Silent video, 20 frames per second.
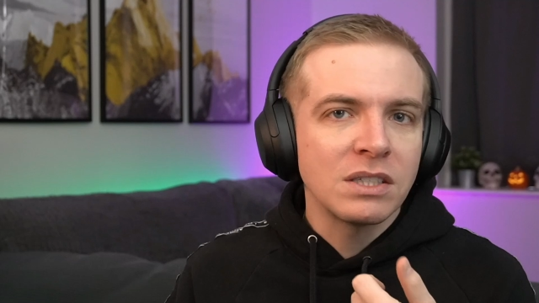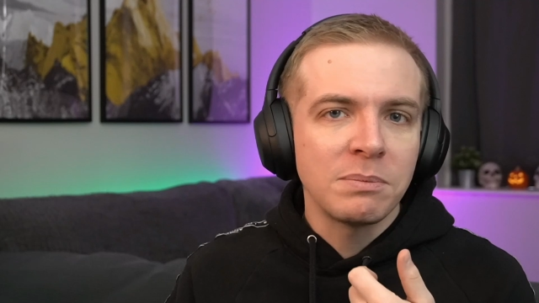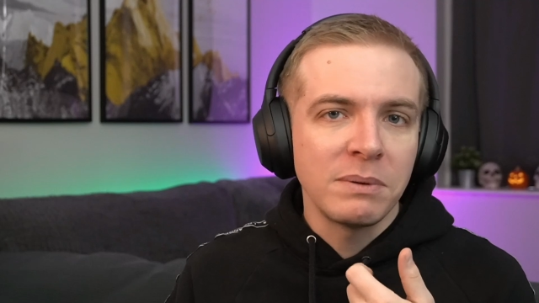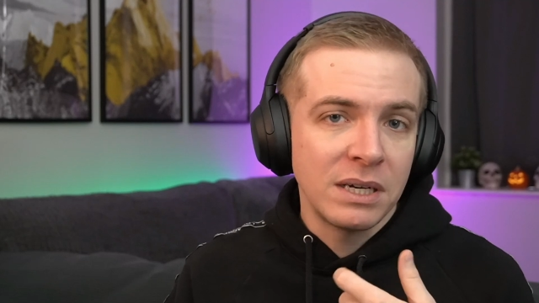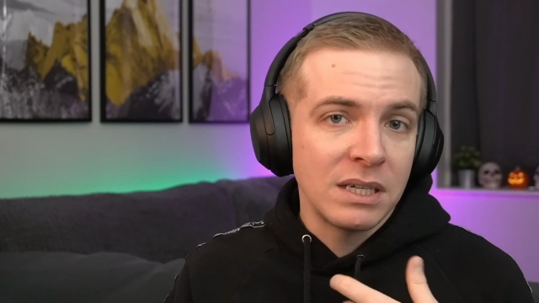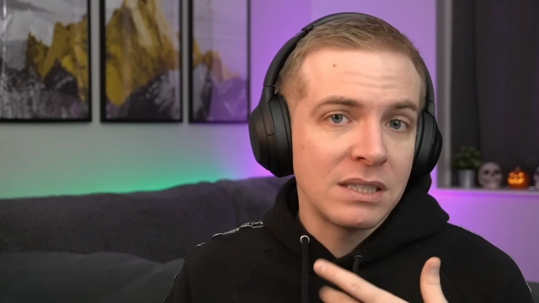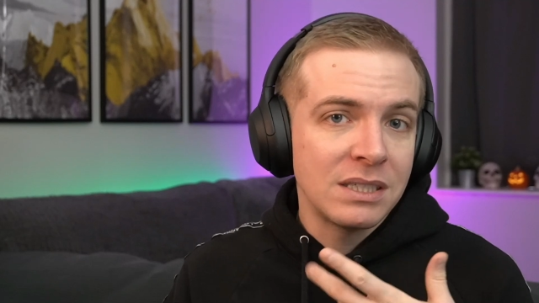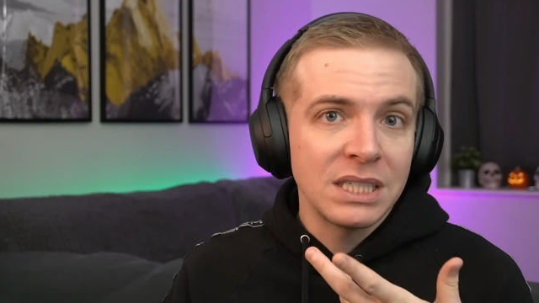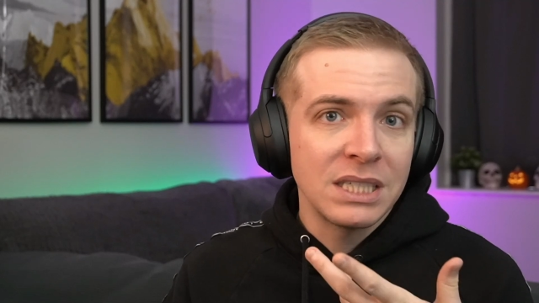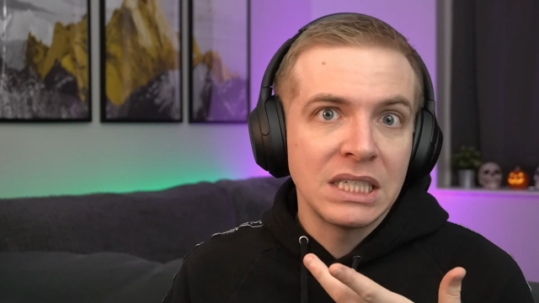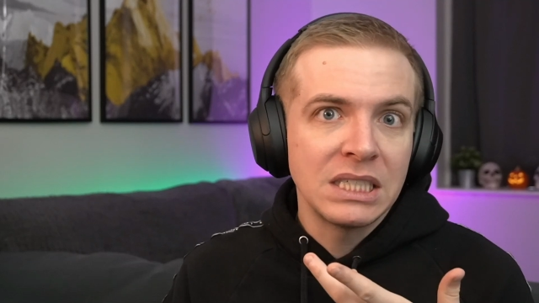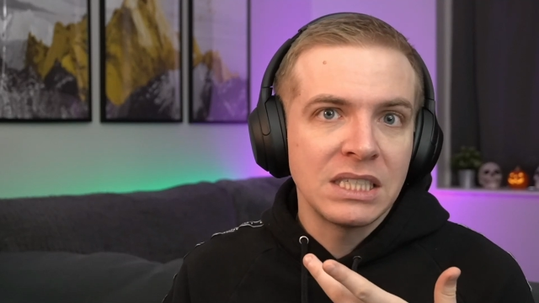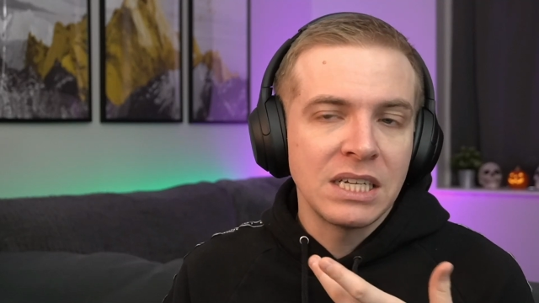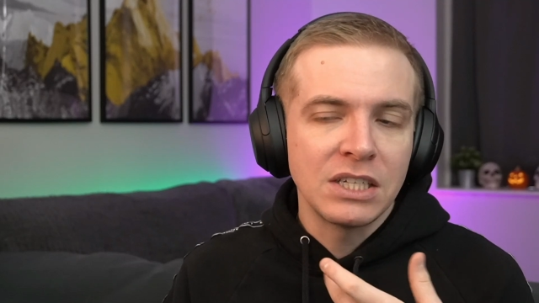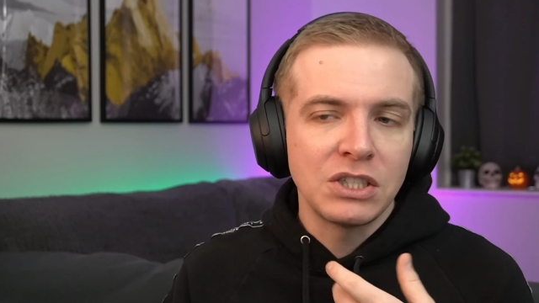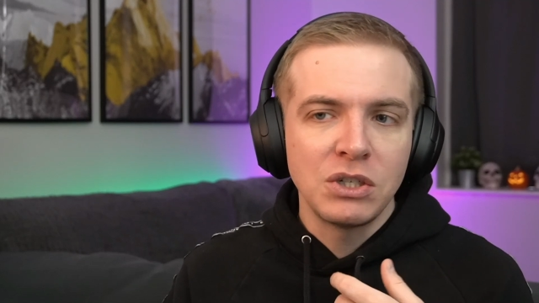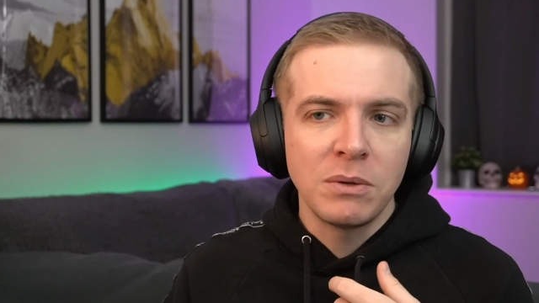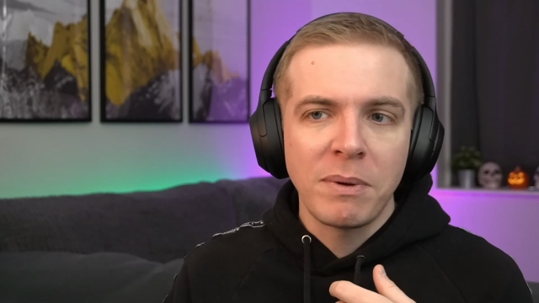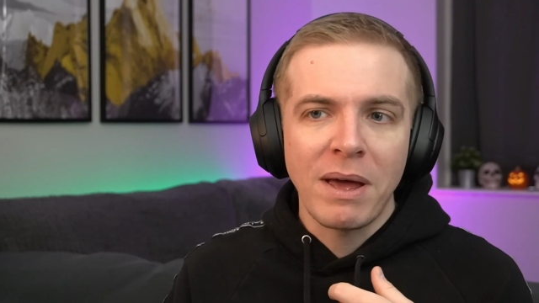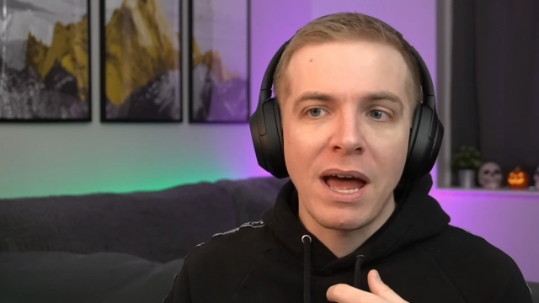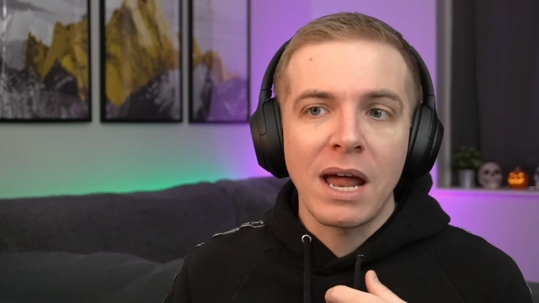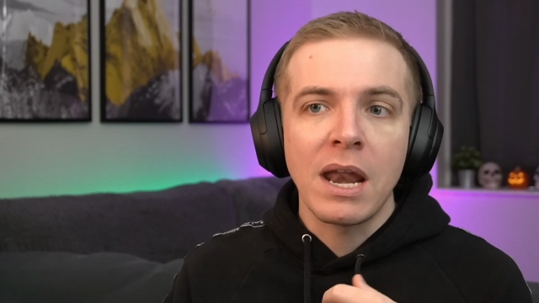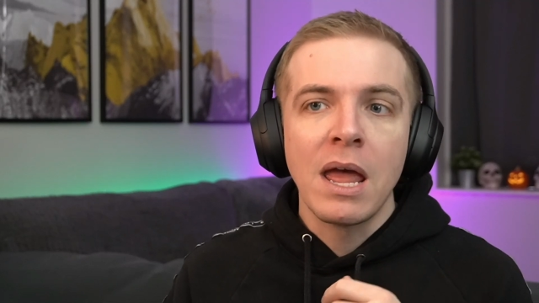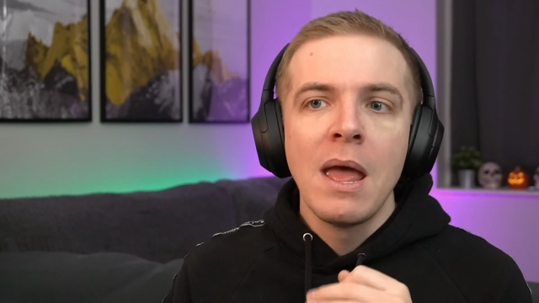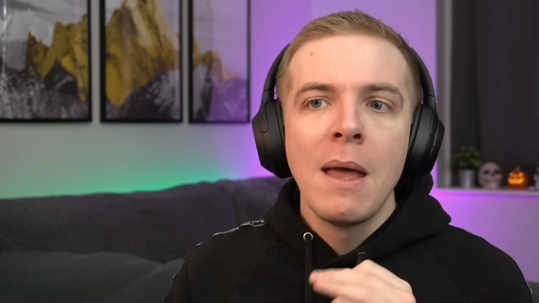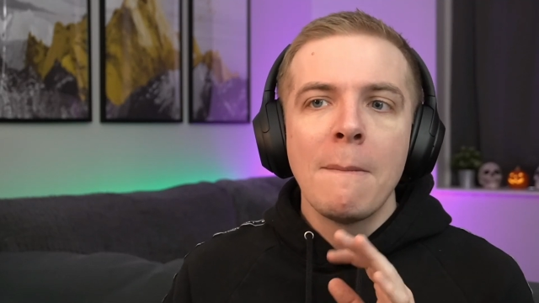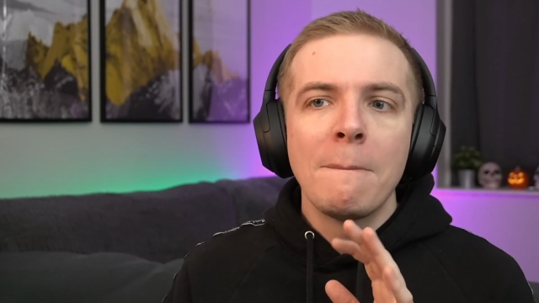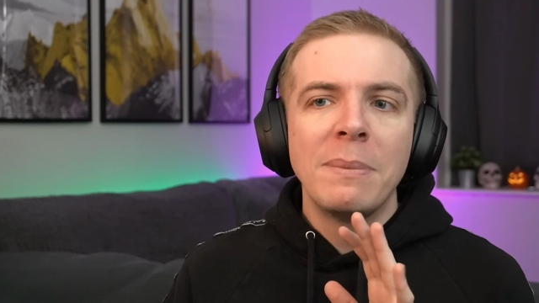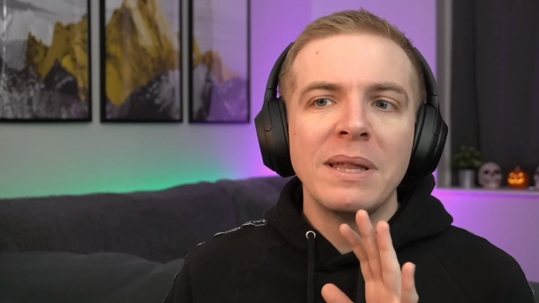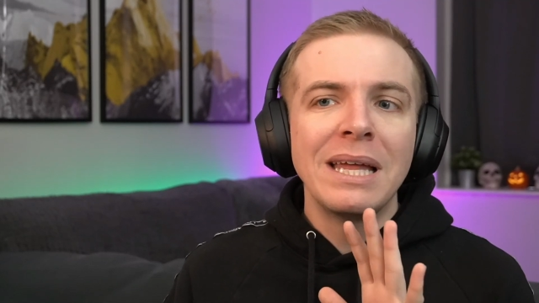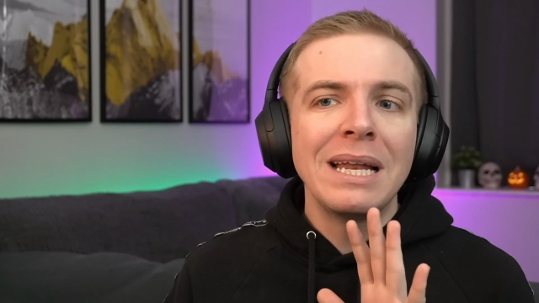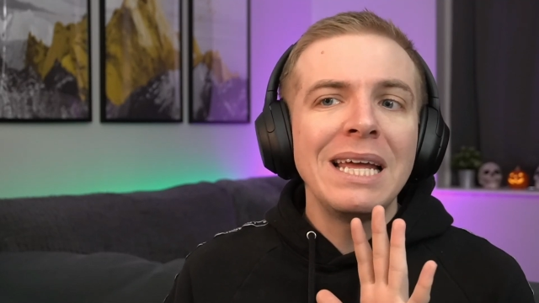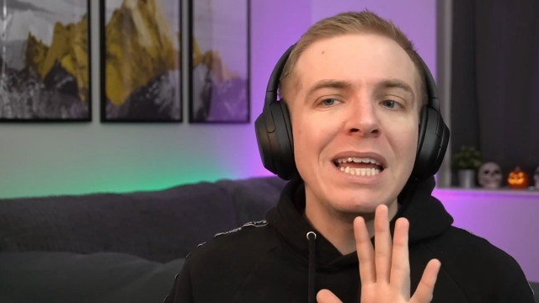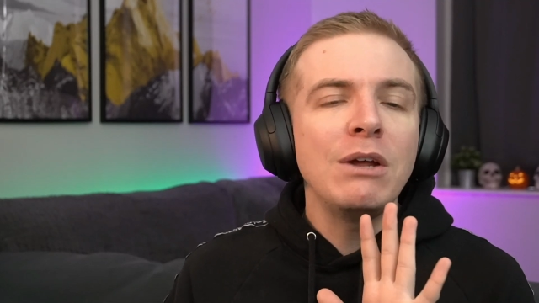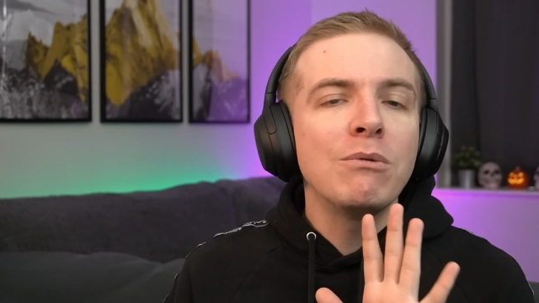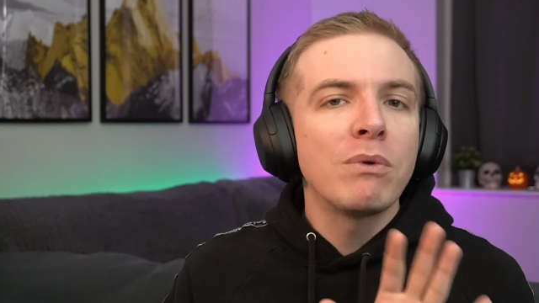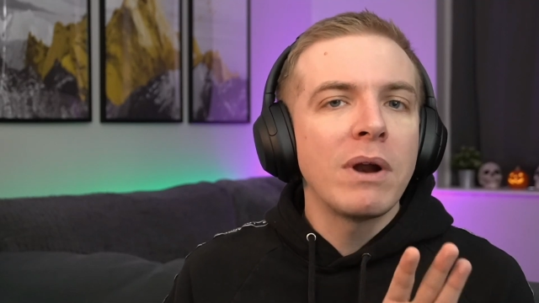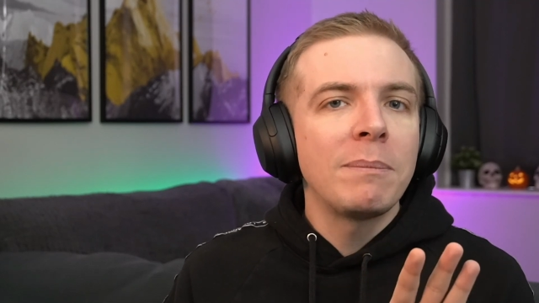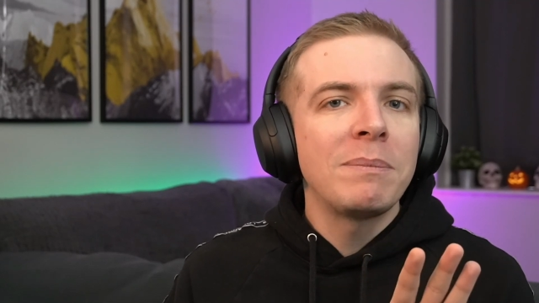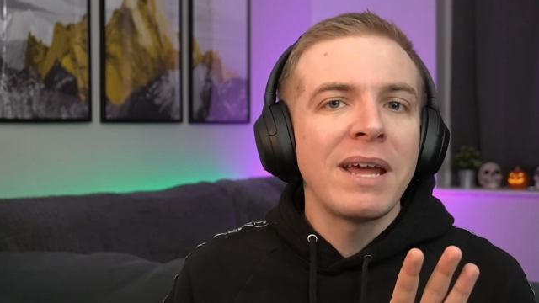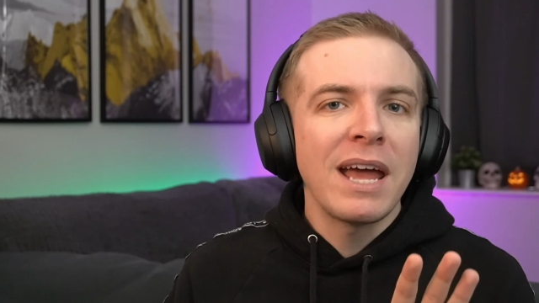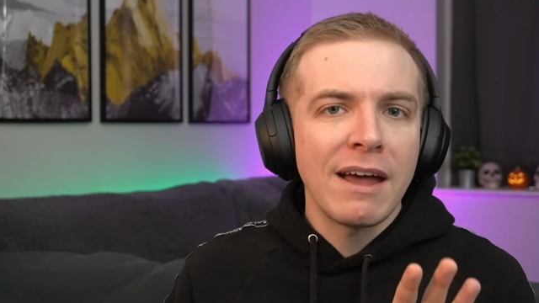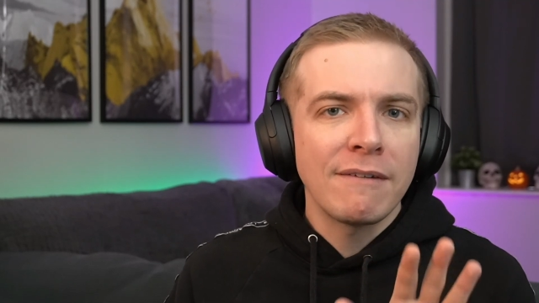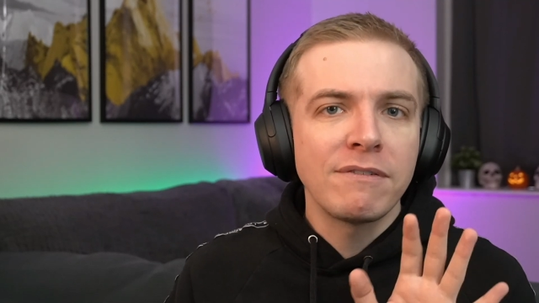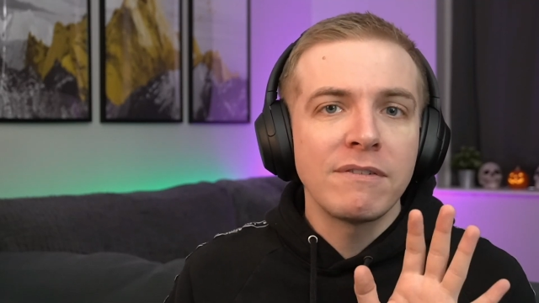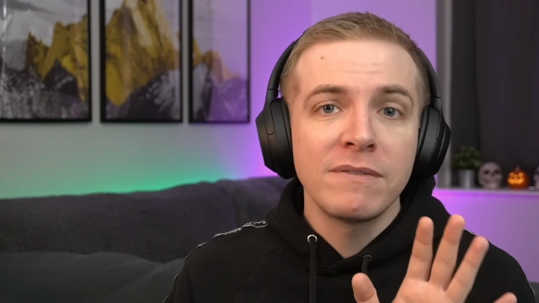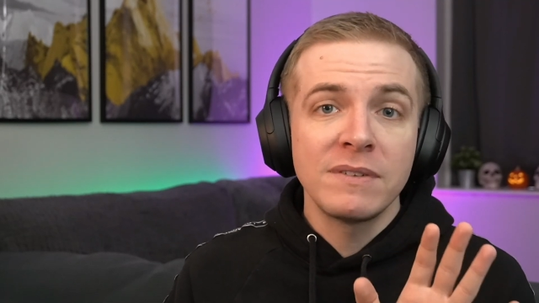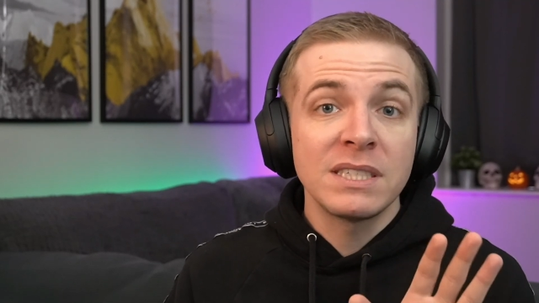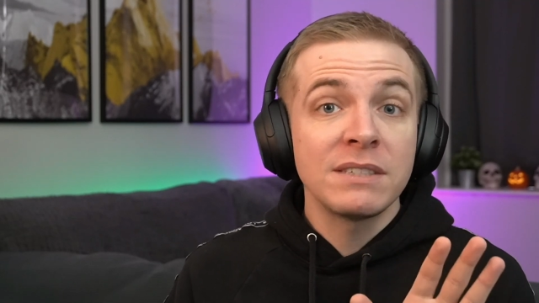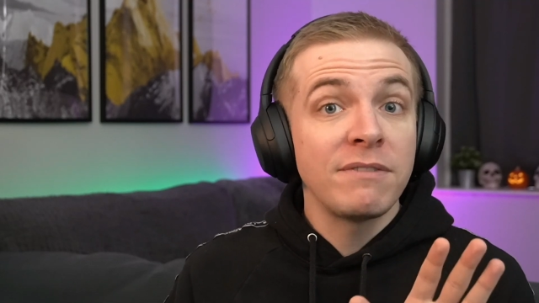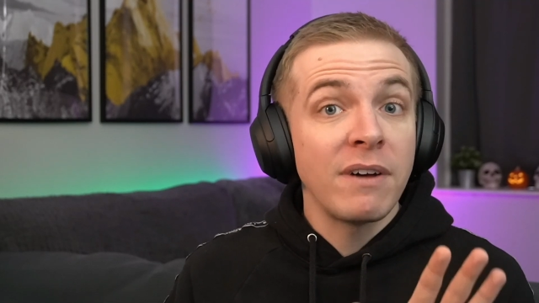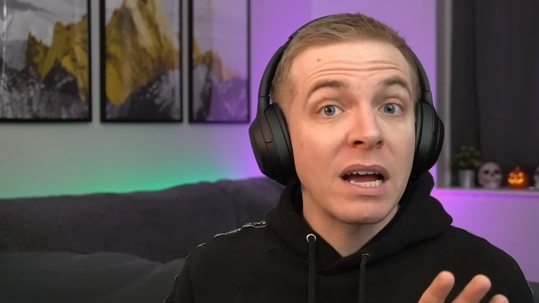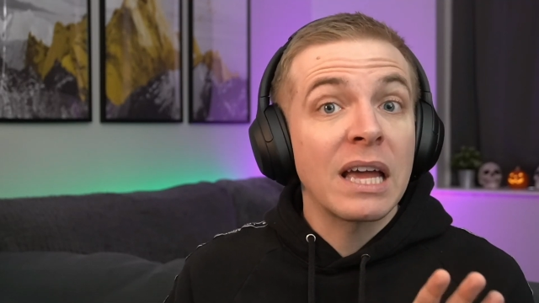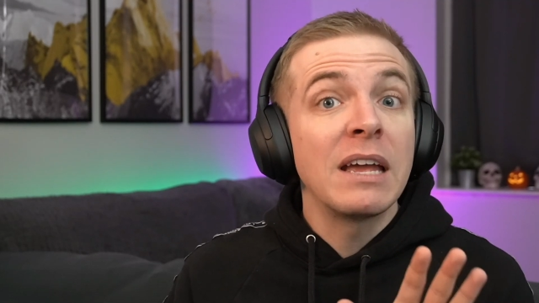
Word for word: but it's it's not too bad. But then he ripped half of his